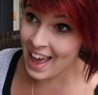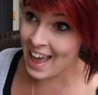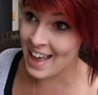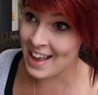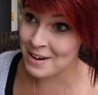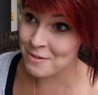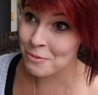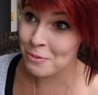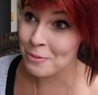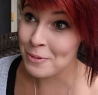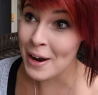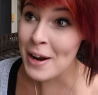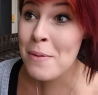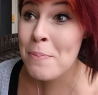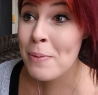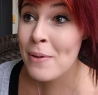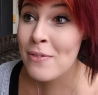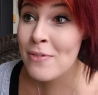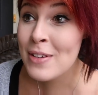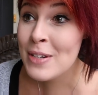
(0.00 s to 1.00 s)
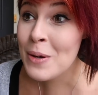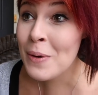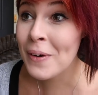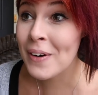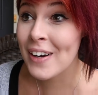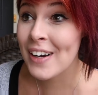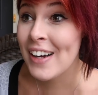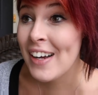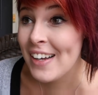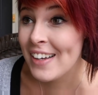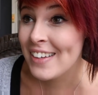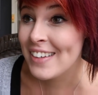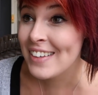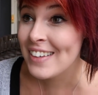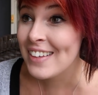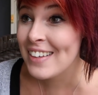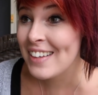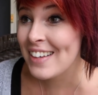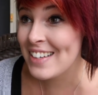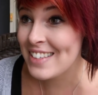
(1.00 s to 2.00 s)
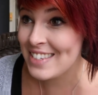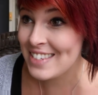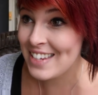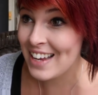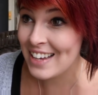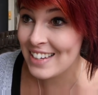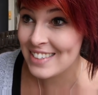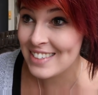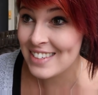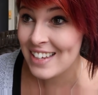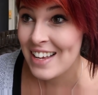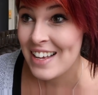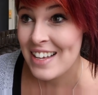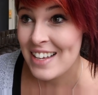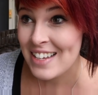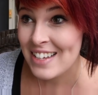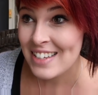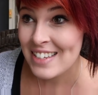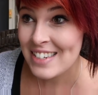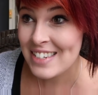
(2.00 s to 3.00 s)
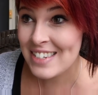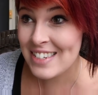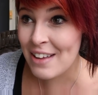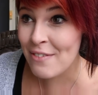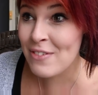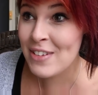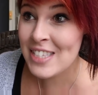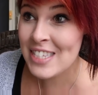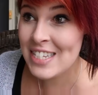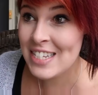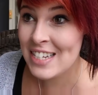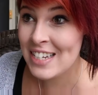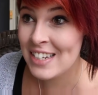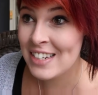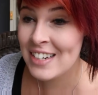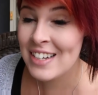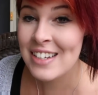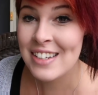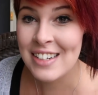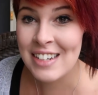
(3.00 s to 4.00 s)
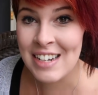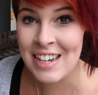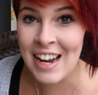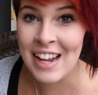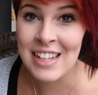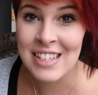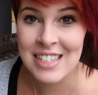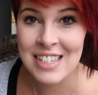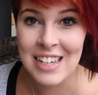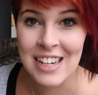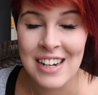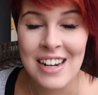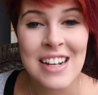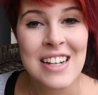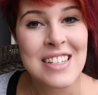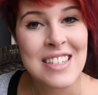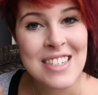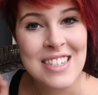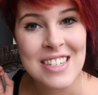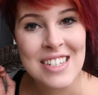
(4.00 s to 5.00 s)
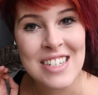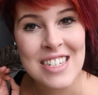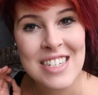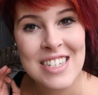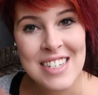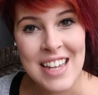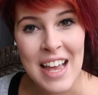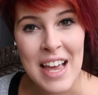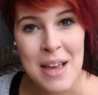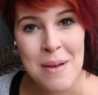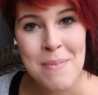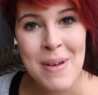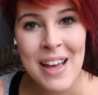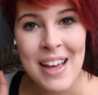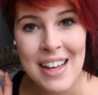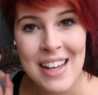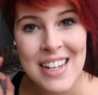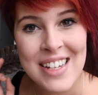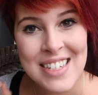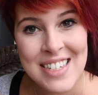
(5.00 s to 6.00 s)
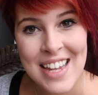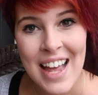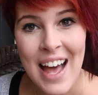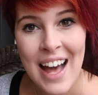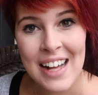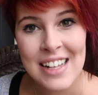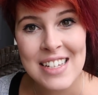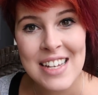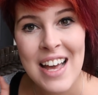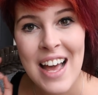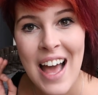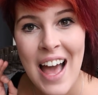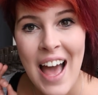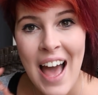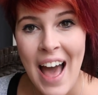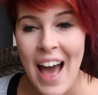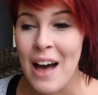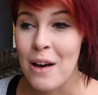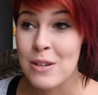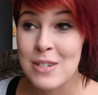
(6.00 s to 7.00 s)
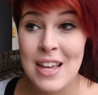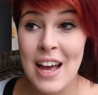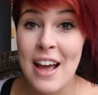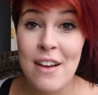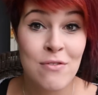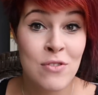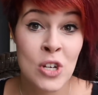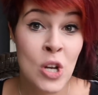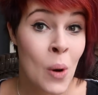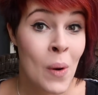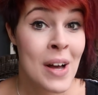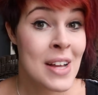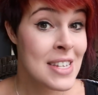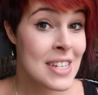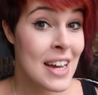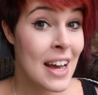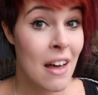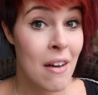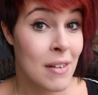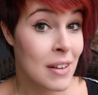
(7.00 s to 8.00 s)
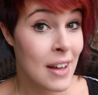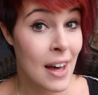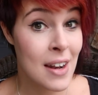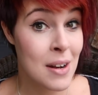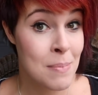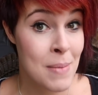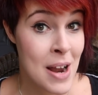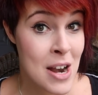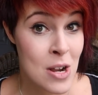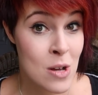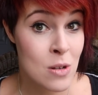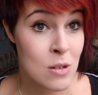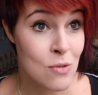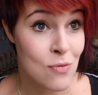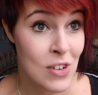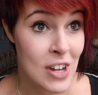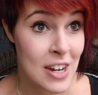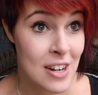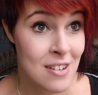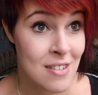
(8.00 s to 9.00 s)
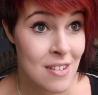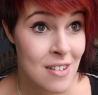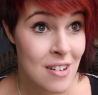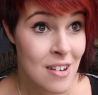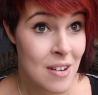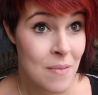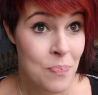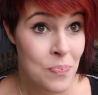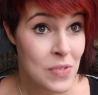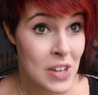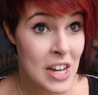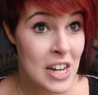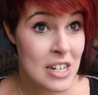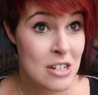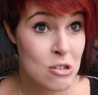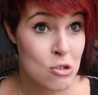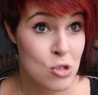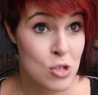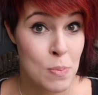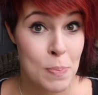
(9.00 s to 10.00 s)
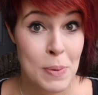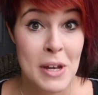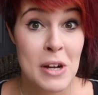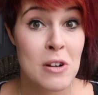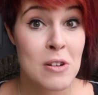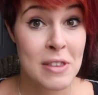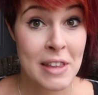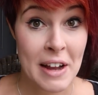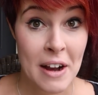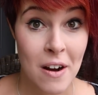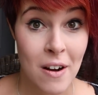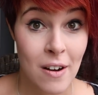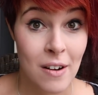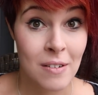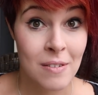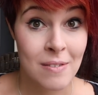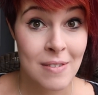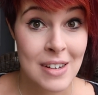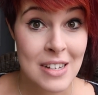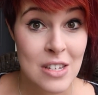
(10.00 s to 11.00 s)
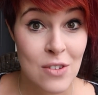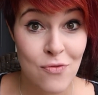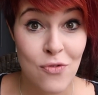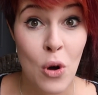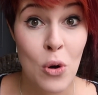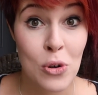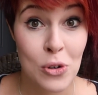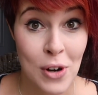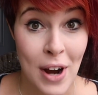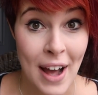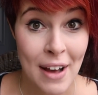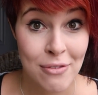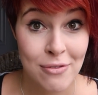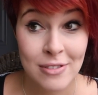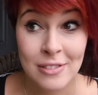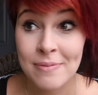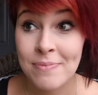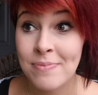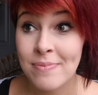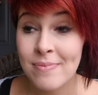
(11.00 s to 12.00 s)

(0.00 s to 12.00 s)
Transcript: And right above the door, it says seventeen nineteen. It's the same exact house. I have no idea how it got in my newsfeed. It just appeared there. It's a photograph.